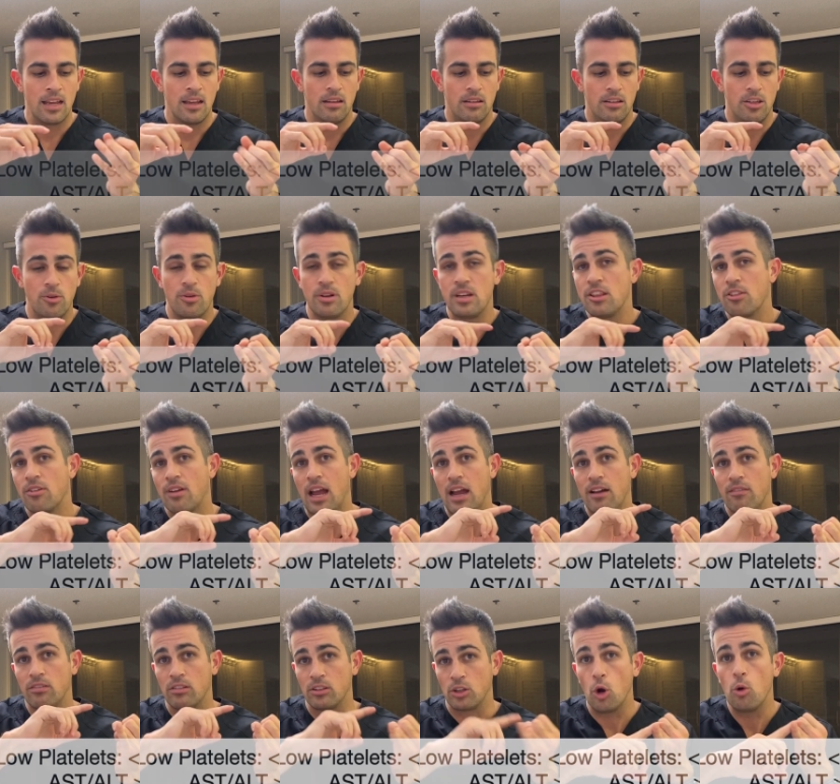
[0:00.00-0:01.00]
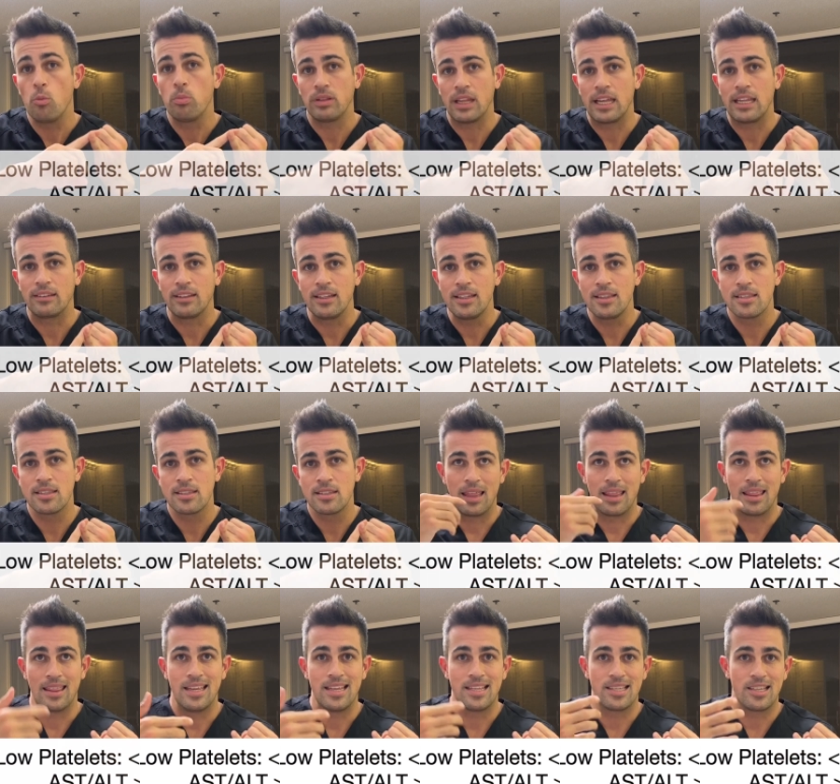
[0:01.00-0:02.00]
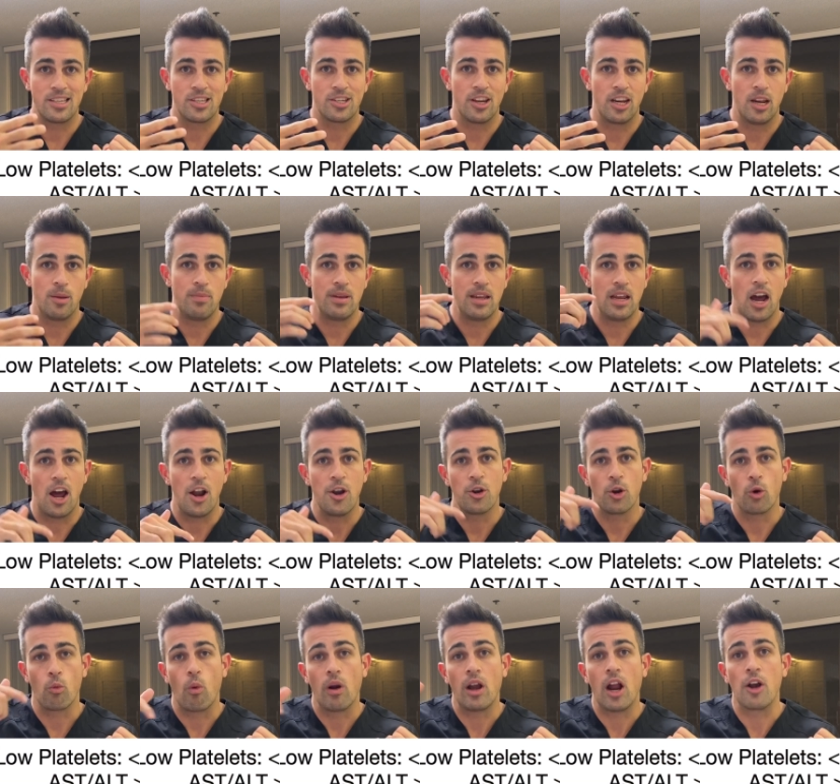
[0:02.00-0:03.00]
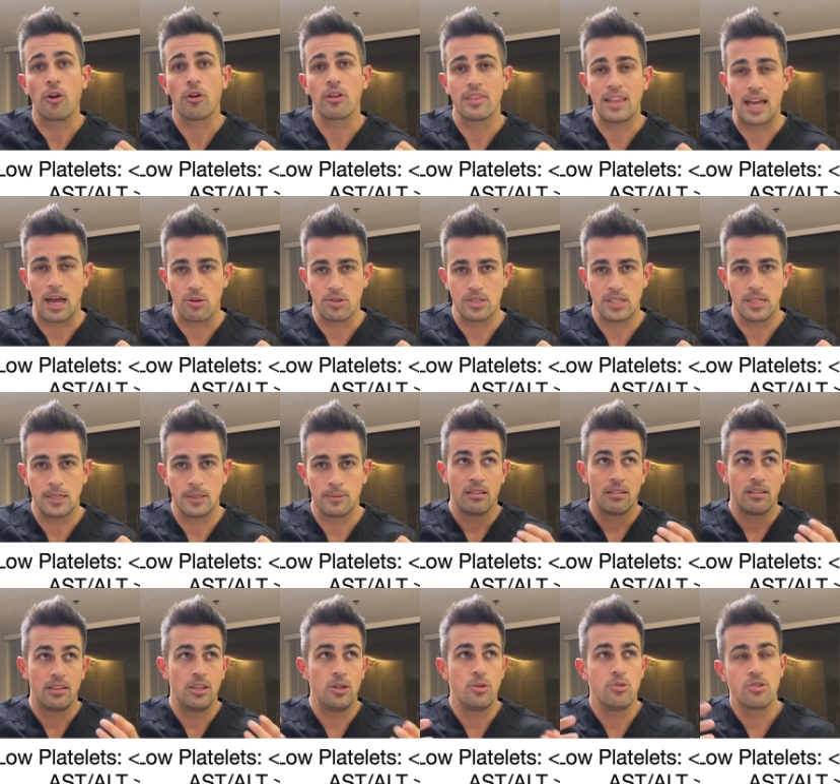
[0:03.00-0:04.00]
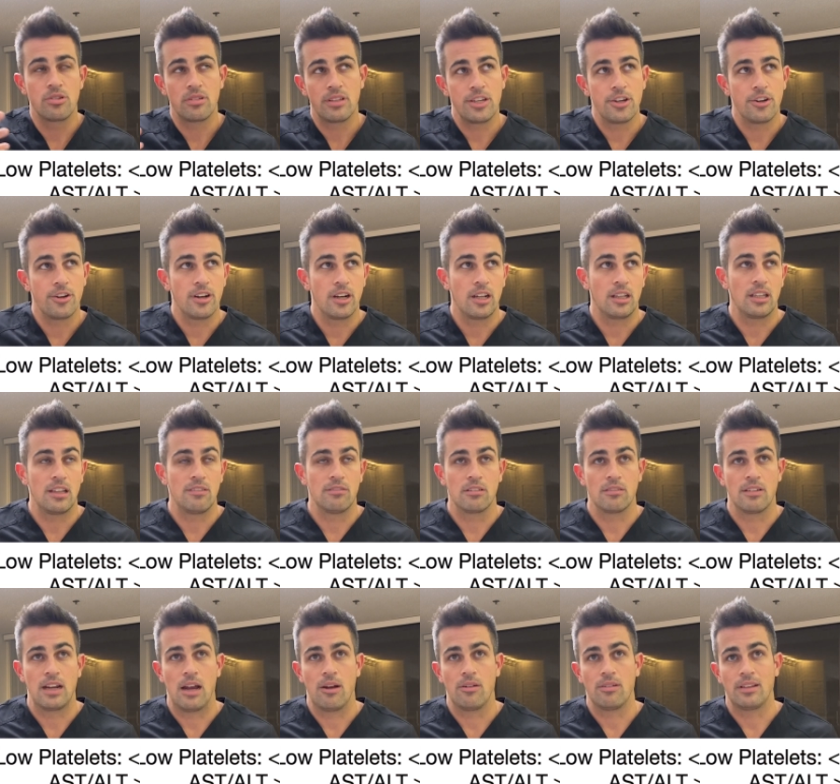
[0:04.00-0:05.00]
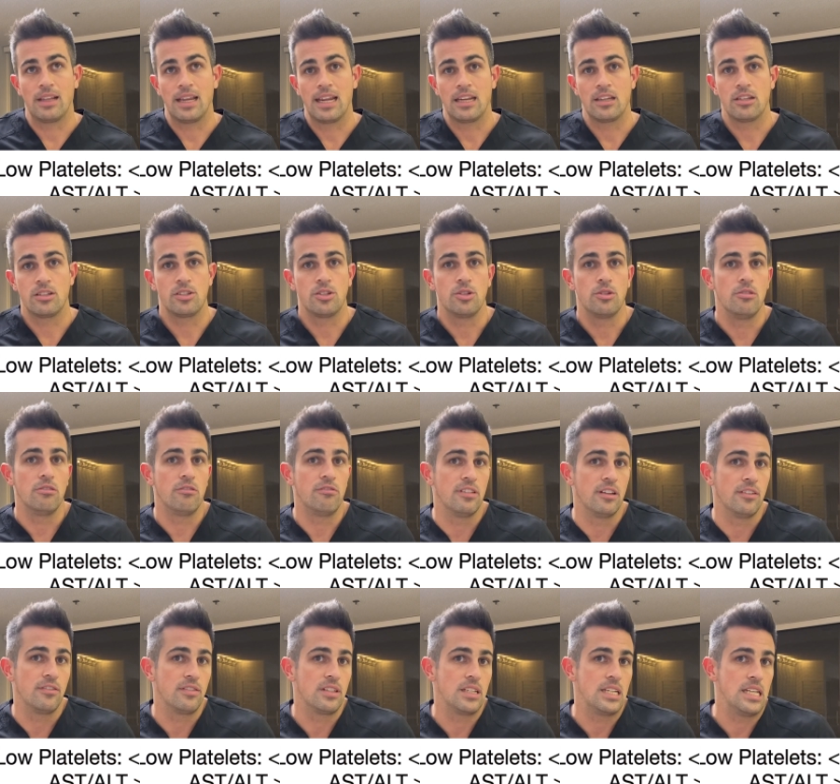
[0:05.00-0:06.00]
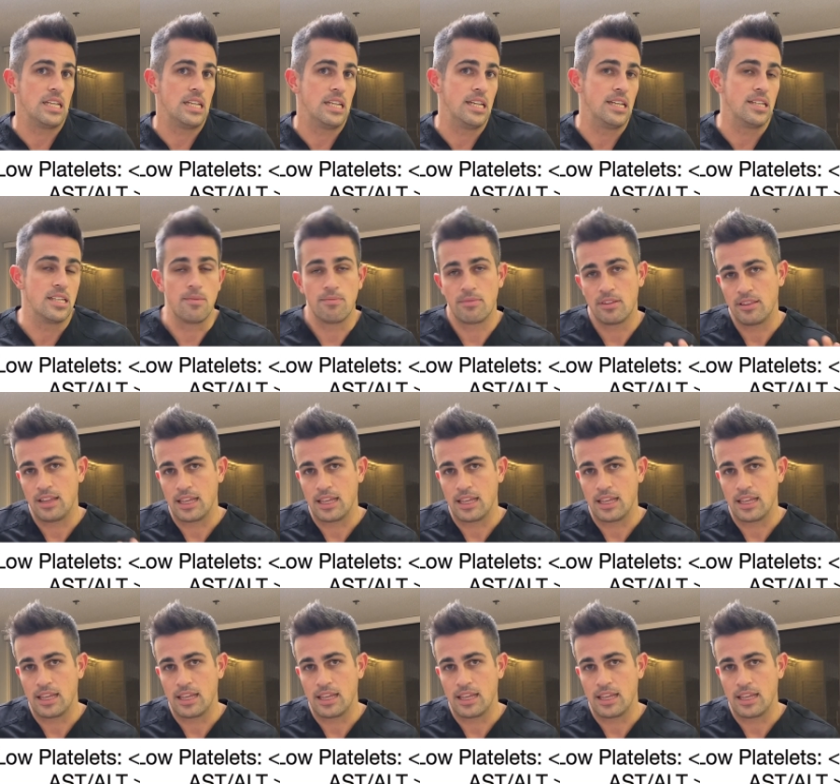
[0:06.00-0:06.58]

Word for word: You can either have low platelets. This is gonna be under 100,000. Usually you're gonna live around like 250, something